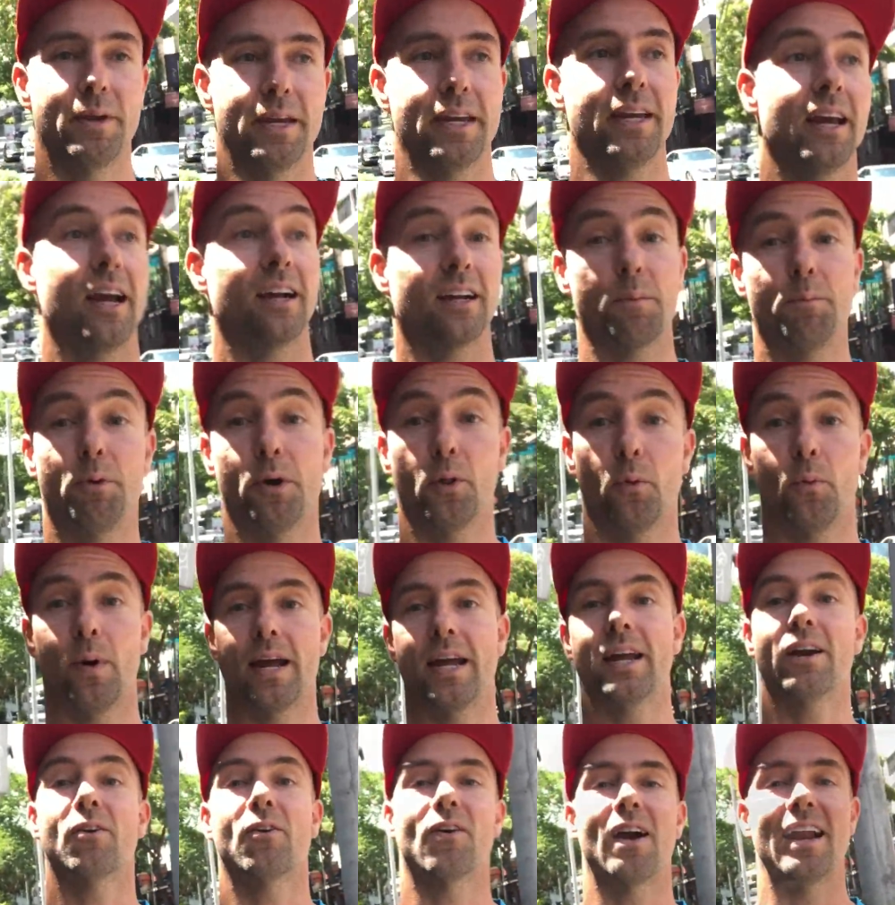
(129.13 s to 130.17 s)
I'm gonna put it away
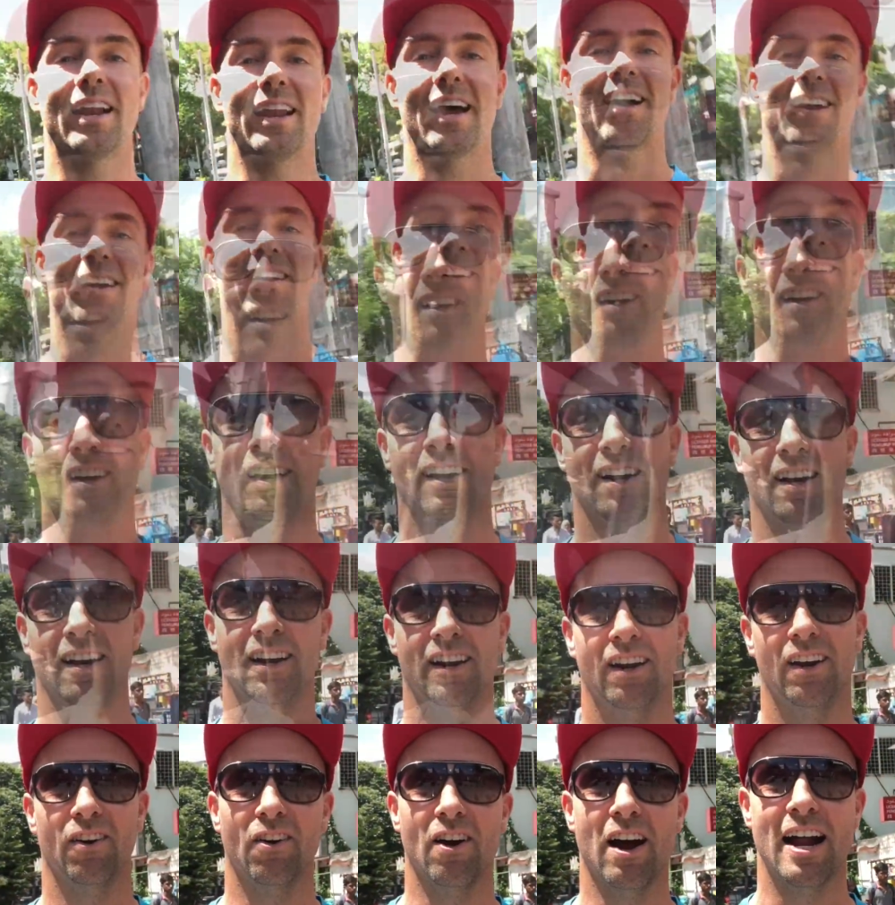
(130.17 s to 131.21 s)
right now.
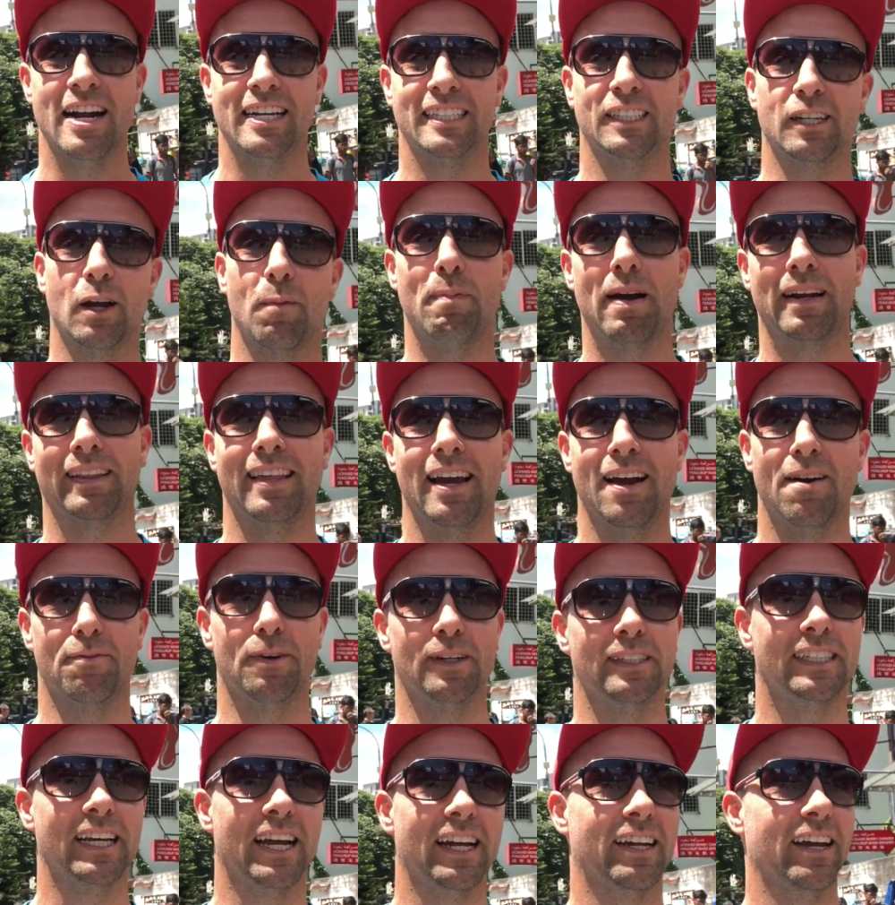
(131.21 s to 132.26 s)
All right, I just stopped back there for a
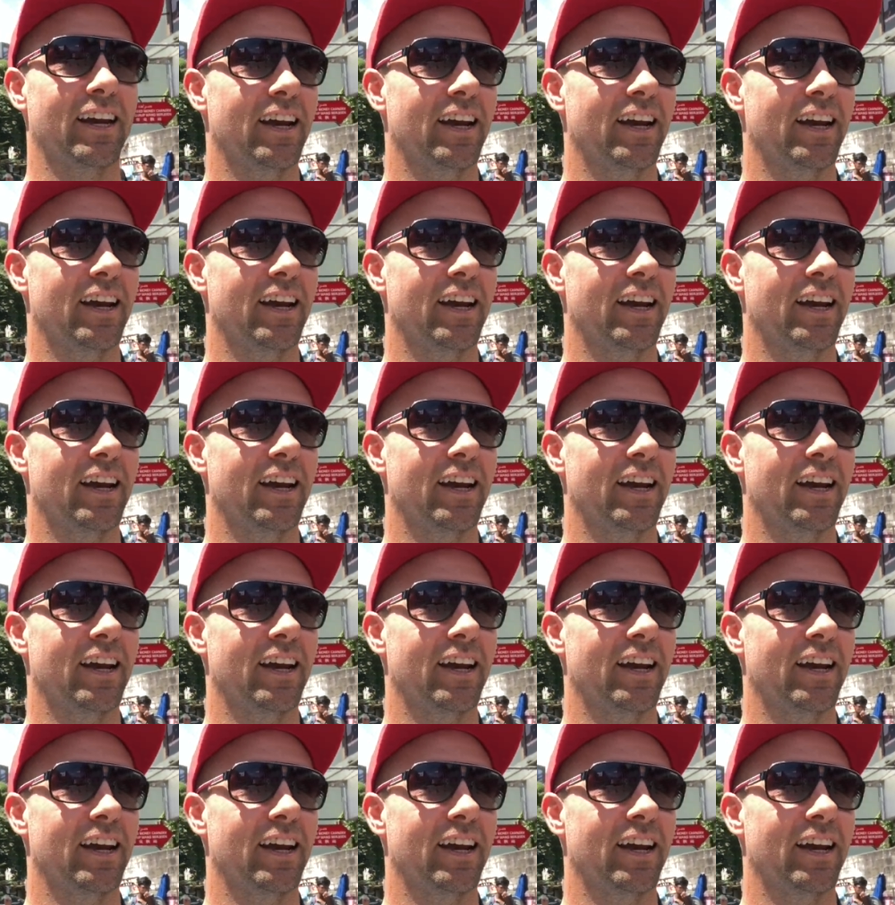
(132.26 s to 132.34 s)
second.